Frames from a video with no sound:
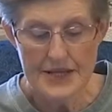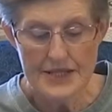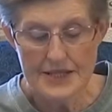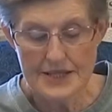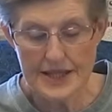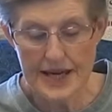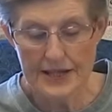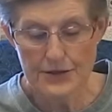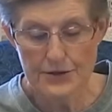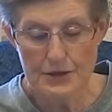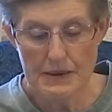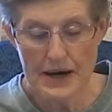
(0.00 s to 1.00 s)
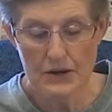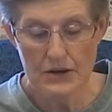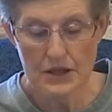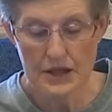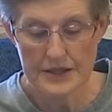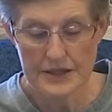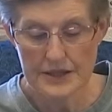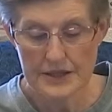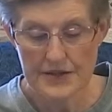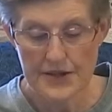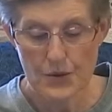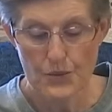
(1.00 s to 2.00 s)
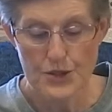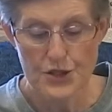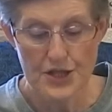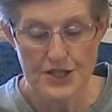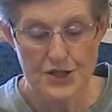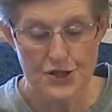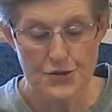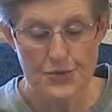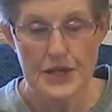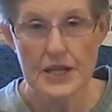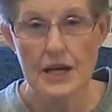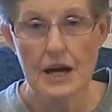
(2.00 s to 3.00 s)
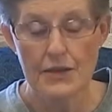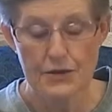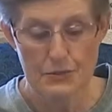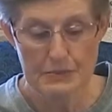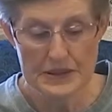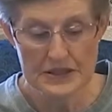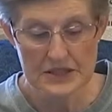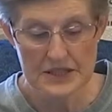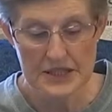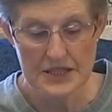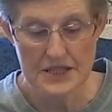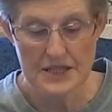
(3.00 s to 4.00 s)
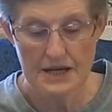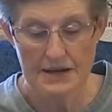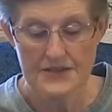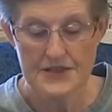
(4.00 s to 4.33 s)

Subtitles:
Scattered about London, there were just 3 other buildings of